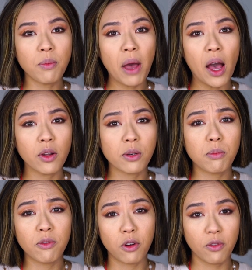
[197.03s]
powdered
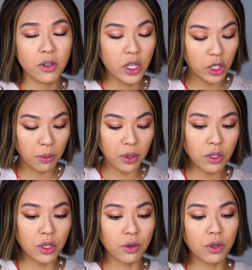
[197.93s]
before foundation, I'm going
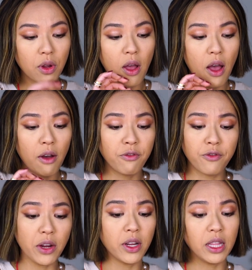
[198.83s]
to do a
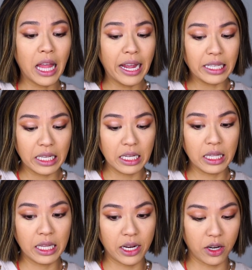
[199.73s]
very light
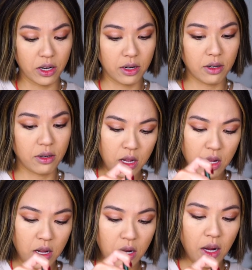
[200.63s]
layer.
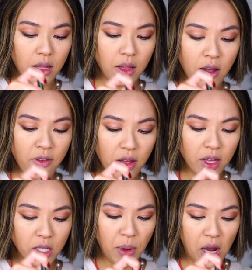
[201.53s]
I love how
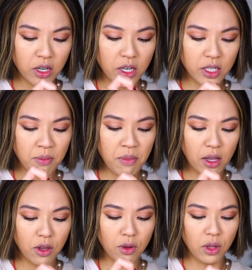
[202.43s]
this powder doesn't
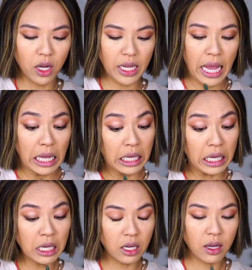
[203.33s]
make you look
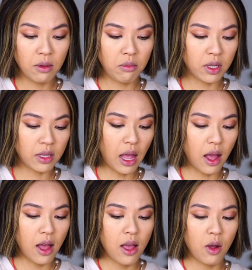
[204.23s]
cakey because
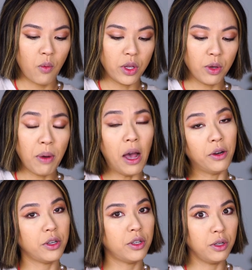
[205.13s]
when you
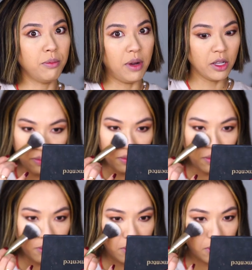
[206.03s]
powder too much, you
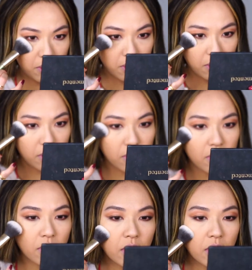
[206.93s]
guys, you'll look